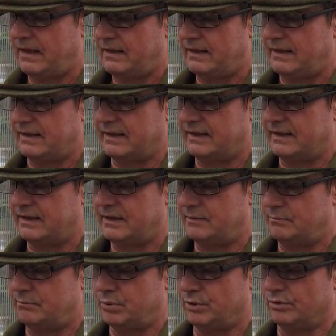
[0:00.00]

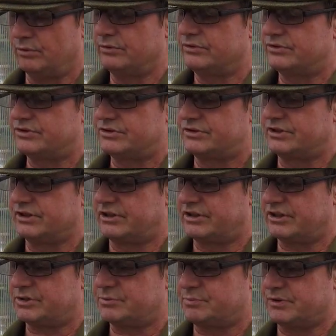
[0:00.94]
But the
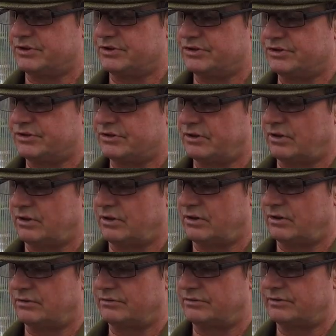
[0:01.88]
Crispus
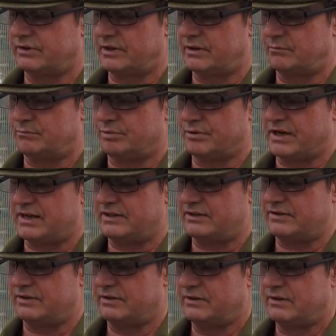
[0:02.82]
are bred